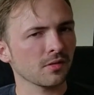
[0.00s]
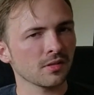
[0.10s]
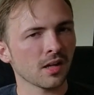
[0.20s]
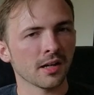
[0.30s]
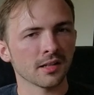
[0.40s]

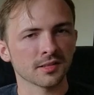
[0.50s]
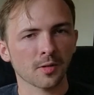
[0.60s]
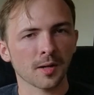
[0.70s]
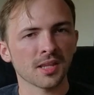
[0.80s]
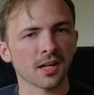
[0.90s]
uh,
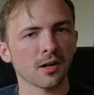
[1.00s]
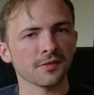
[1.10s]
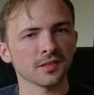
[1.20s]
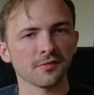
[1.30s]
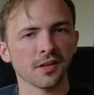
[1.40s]
scraped that off
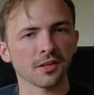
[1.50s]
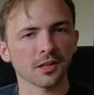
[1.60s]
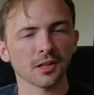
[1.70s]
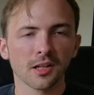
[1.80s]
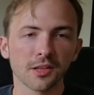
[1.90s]
as a
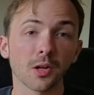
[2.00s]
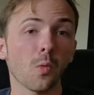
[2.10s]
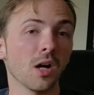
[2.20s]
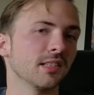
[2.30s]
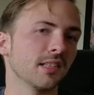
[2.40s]
failure. There
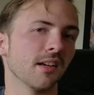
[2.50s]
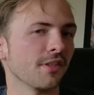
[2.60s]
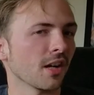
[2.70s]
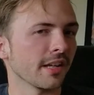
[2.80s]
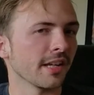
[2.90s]
was a
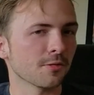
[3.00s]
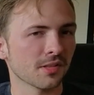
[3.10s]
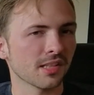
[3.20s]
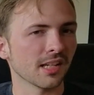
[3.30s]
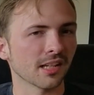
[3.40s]
very
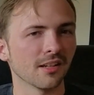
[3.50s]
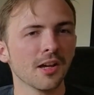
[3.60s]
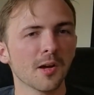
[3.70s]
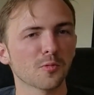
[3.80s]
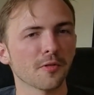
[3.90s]
interesting
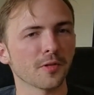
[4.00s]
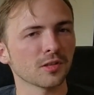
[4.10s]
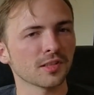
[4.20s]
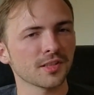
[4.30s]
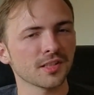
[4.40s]

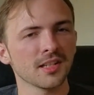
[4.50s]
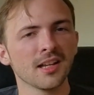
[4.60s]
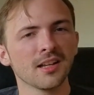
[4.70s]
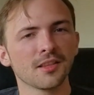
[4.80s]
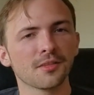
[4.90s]
reverse
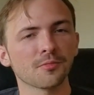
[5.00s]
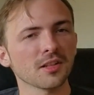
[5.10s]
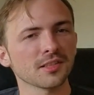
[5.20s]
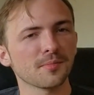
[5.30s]
thrust